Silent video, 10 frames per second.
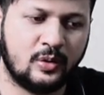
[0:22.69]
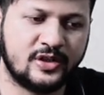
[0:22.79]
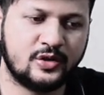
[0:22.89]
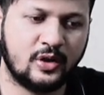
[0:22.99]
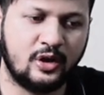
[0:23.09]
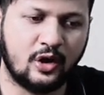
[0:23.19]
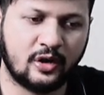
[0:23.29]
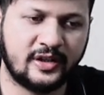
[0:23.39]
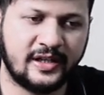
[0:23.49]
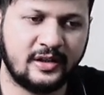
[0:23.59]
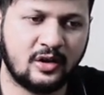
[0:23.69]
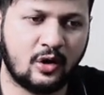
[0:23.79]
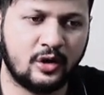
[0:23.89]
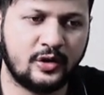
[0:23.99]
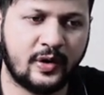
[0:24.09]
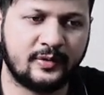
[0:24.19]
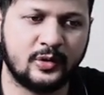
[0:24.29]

Once you're logged in, all you have